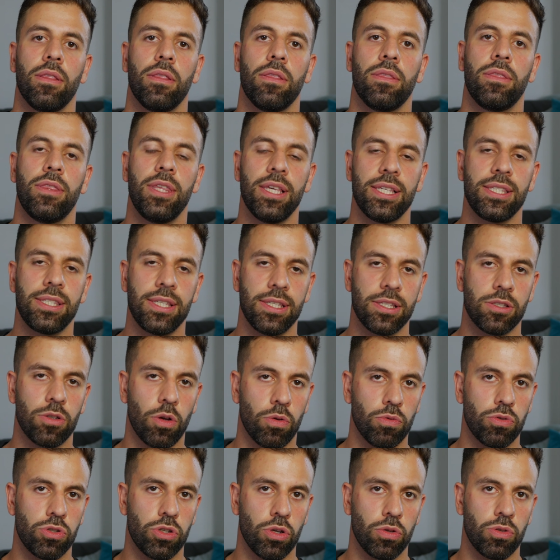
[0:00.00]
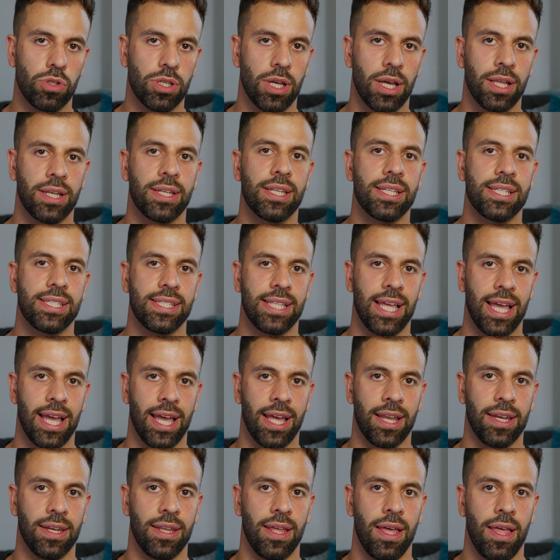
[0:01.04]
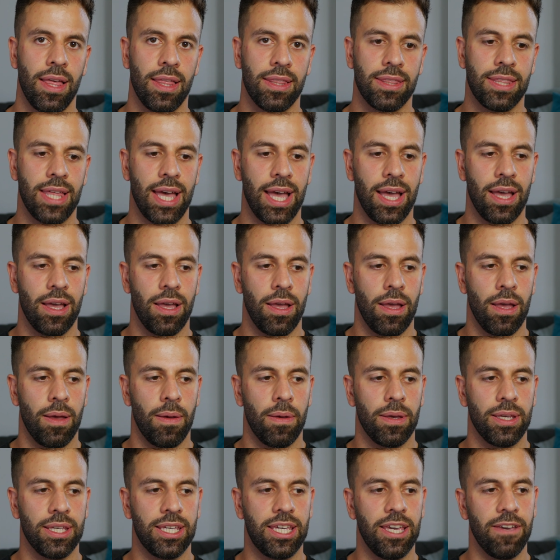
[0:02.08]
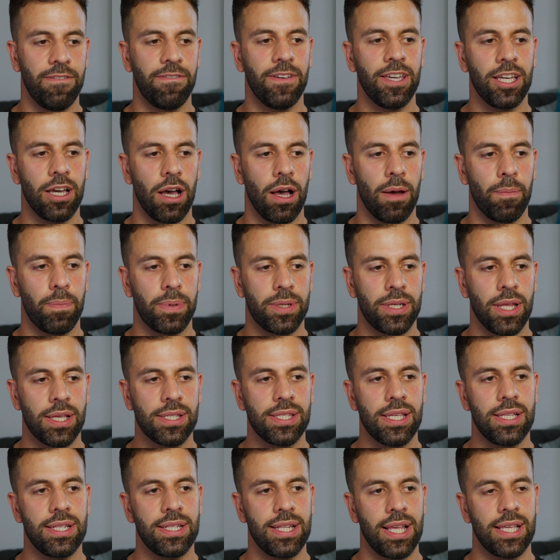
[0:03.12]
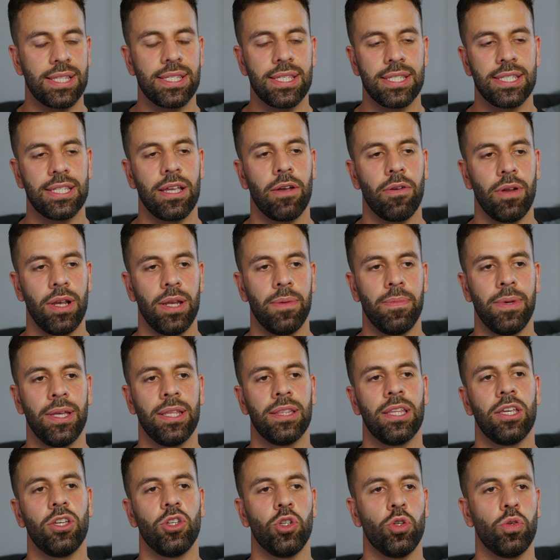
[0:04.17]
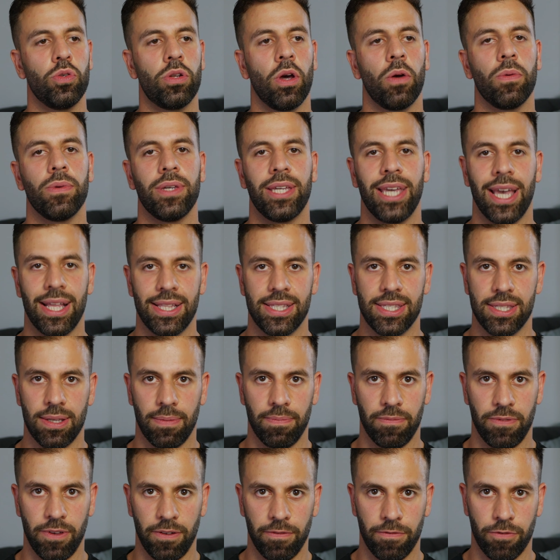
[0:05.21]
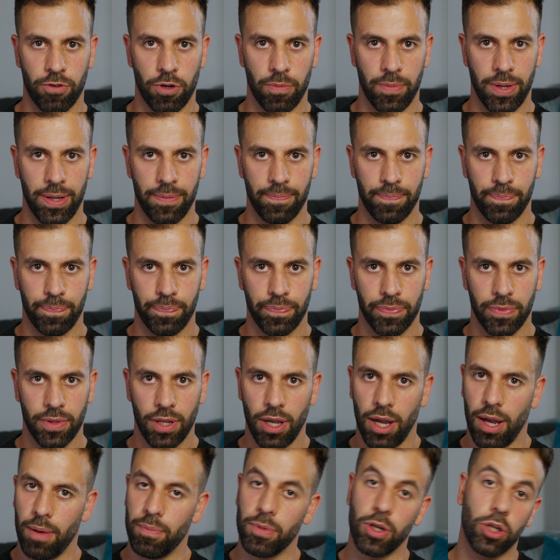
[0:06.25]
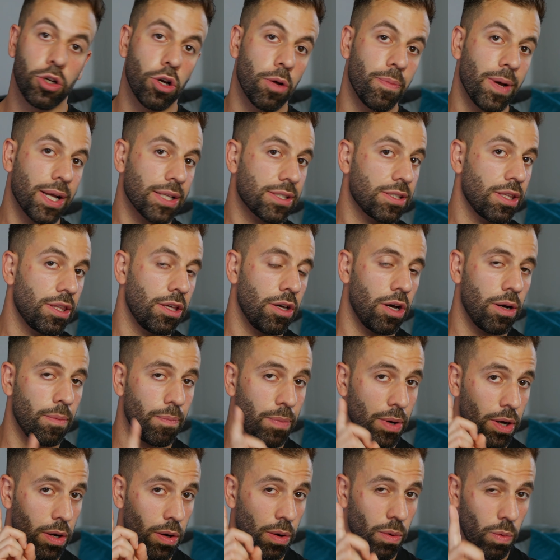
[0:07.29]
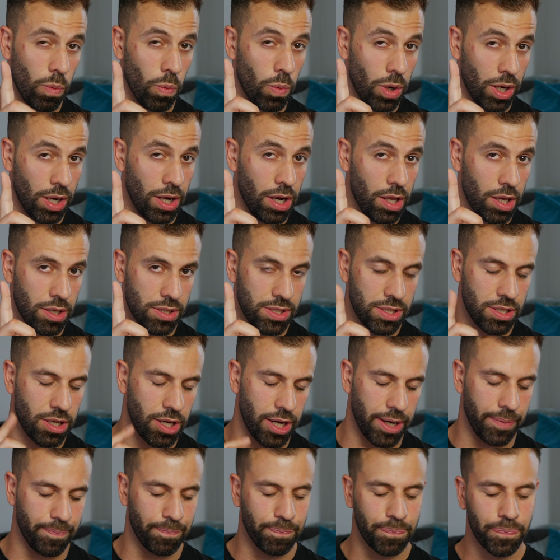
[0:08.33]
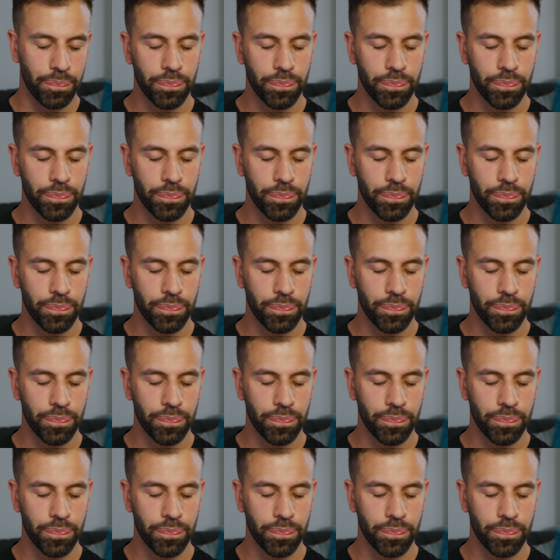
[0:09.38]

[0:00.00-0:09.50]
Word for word: This is also to understand that giving up doesn't necessarily mean that you don't get something from it. I'm going to go back to the armbar one last time.